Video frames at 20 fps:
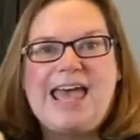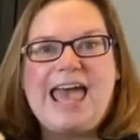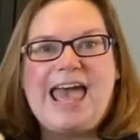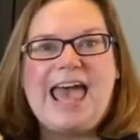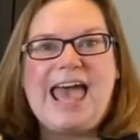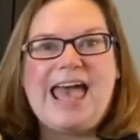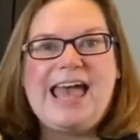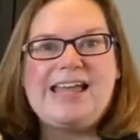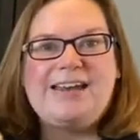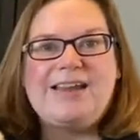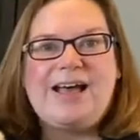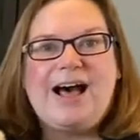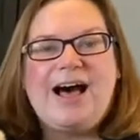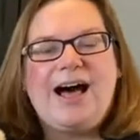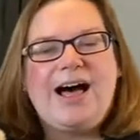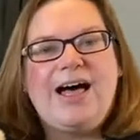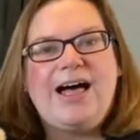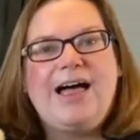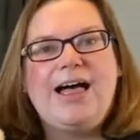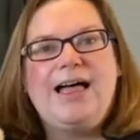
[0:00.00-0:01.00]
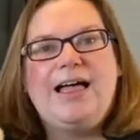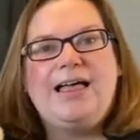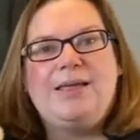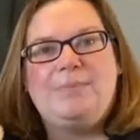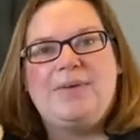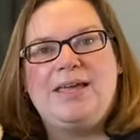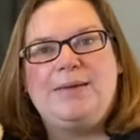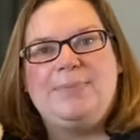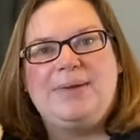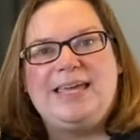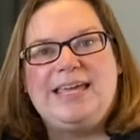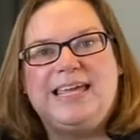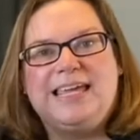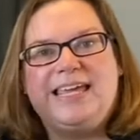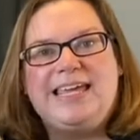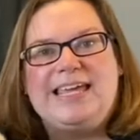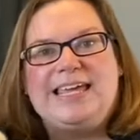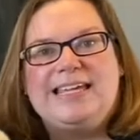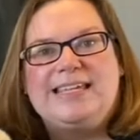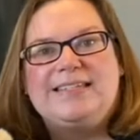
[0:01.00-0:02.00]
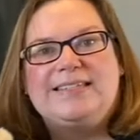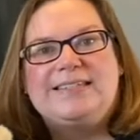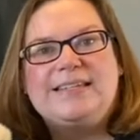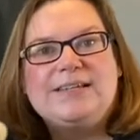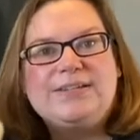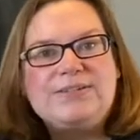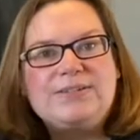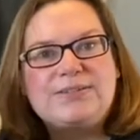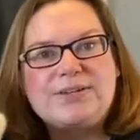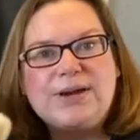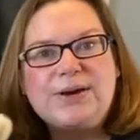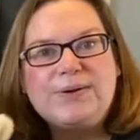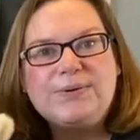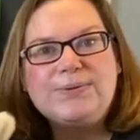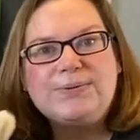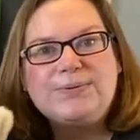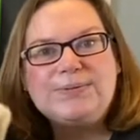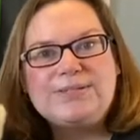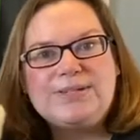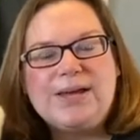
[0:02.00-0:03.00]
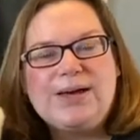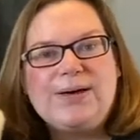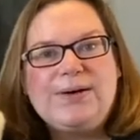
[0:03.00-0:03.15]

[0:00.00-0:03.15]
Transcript: And all my peas, do, do.